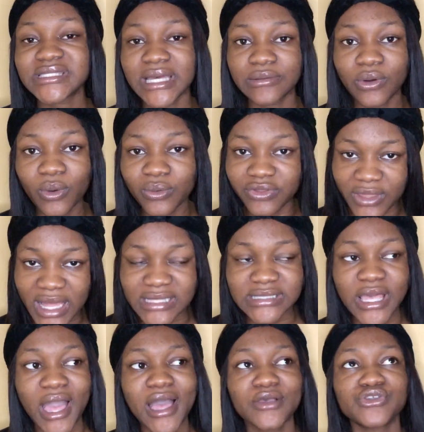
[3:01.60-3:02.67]
and all that.
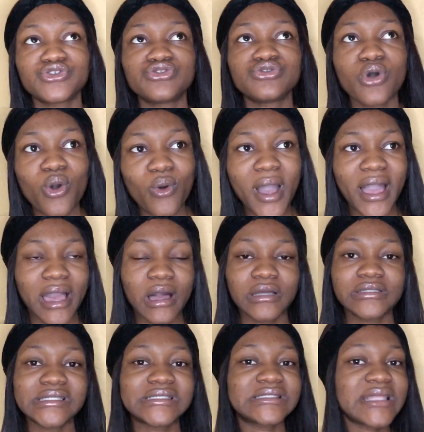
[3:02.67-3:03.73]
So I can
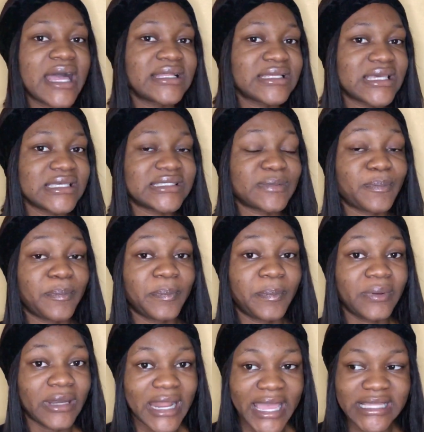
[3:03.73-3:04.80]
understand his
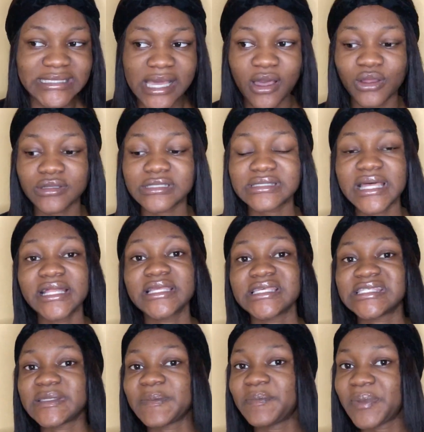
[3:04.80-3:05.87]
plight, I can understand
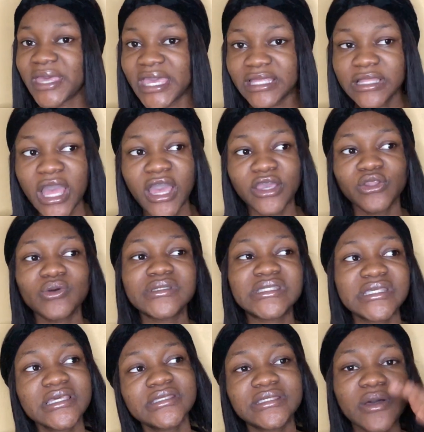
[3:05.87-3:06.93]
his pain, you know,
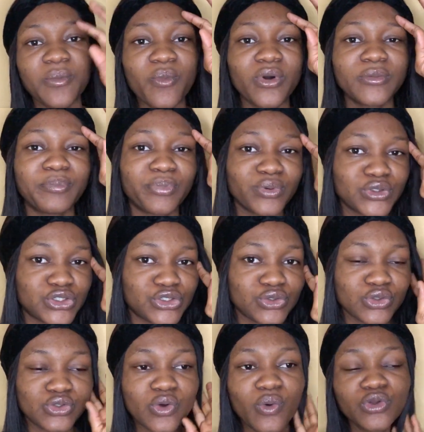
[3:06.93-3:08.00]
seeing someone put you,
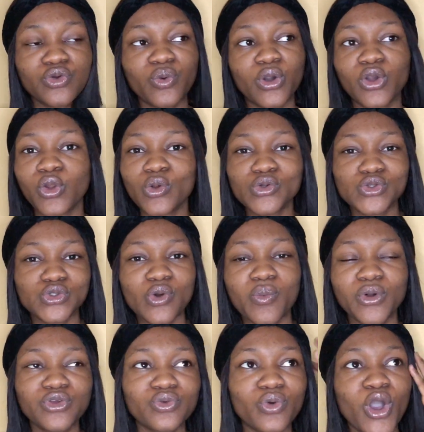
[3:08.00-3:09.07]
someone you were close to,
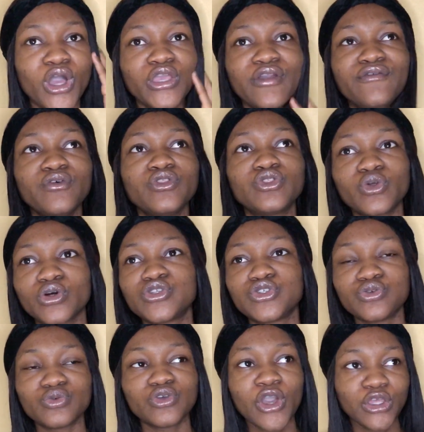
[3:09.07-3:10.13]
someone you even thought
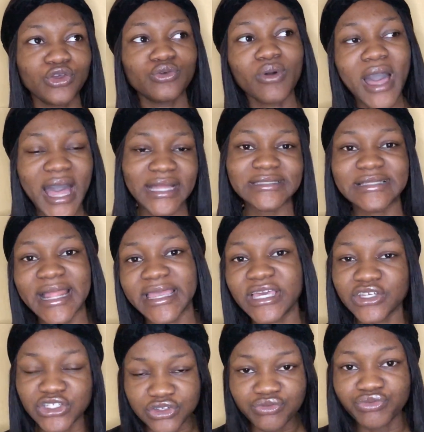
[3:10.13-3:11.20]
you had like
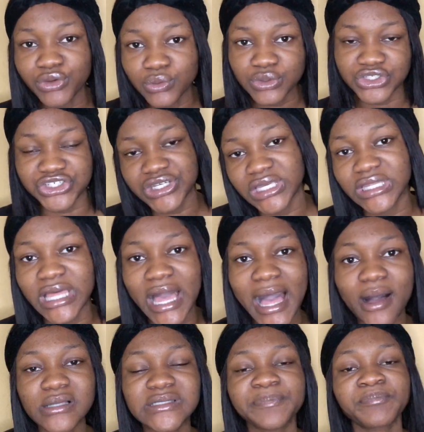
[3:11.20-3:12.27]
a real G in the
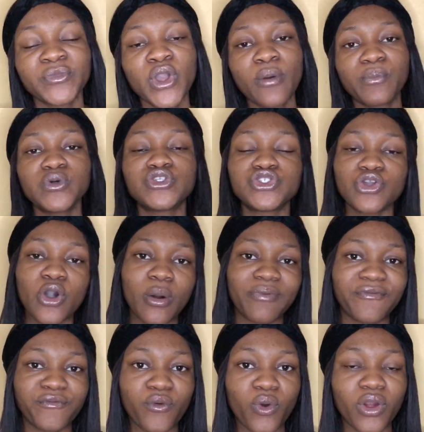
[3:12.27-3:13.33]
house, put you up
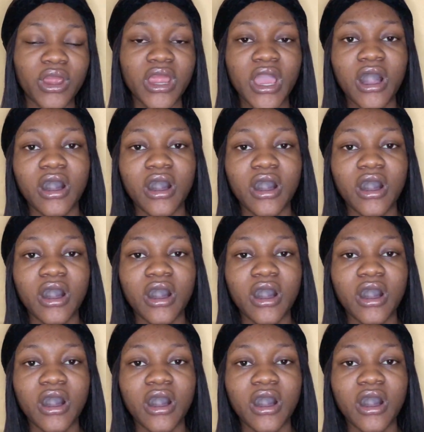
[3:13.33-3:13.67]
for